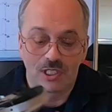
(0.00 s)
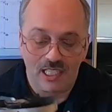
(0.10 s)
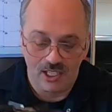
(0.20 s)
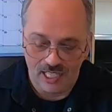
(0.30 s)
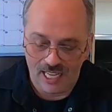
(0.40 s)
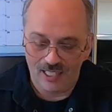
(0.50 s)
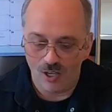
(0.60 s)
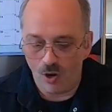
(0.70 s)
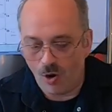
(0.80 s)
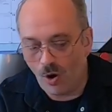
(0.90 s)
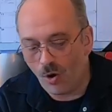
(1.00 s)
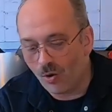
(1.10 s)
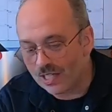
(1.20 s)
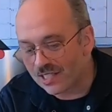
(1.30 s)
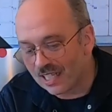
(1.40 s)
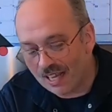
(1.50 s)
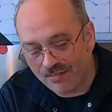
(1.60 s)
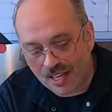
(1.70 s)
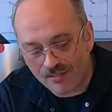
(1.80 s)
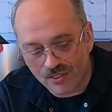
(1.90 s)
And again, oh, I still have
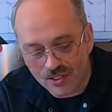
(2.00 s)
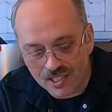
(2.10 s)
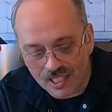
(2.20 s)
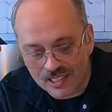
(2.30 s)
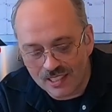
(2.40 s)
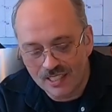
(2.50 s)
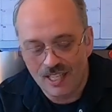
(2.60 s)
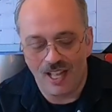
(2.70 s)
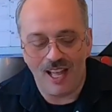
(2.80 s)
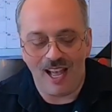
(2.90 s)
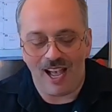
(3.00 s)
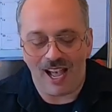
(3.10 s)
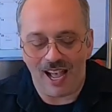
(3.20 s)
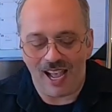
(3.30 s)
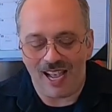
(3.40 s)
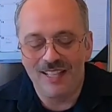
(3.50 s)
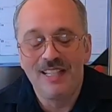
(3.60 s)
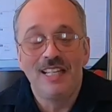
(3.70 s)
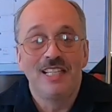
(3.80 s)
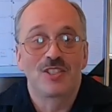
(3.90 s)
naphtha inside.
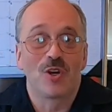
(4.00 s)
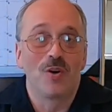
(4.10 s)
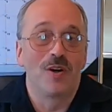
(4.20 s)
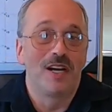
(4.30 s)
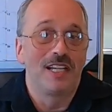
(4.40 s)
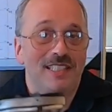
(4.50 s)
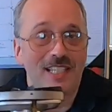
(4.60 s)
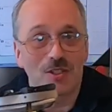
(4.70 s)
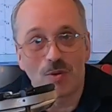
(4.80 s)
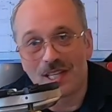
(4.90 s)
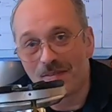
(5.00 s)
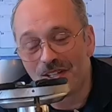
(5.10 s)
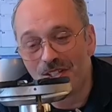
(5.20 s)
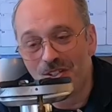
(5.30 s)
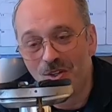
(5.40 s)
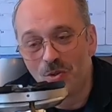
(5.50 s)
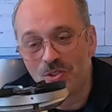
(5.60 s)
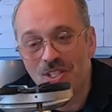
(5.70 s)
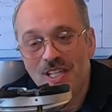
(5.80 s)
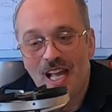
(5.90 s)
So this one I'm gonna
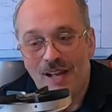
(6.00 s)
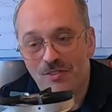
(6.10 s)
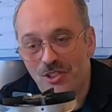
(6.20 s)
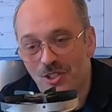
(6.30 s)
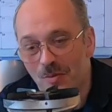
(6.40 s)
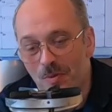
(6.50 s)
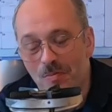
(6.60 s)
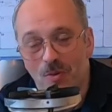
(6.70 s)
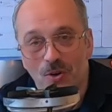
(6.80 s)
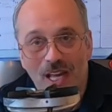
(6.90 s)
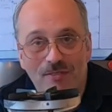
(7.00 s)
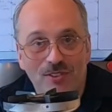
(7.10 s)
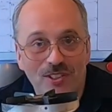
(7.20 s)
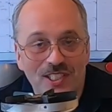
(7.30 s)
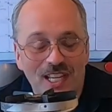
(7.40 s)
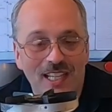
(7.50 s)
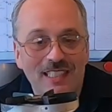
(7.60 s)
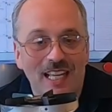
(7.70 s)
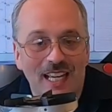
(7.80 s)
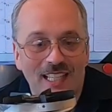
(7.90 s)
use. I'm just gonna put more naphtha
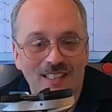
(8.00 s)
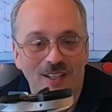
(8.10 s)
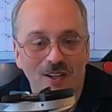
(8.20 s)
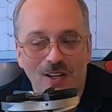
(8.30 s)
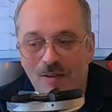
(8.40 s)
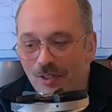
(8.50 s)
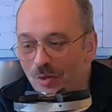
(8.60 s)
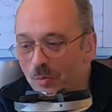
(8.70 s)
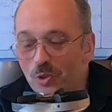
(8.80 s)
inside, and I'm gonna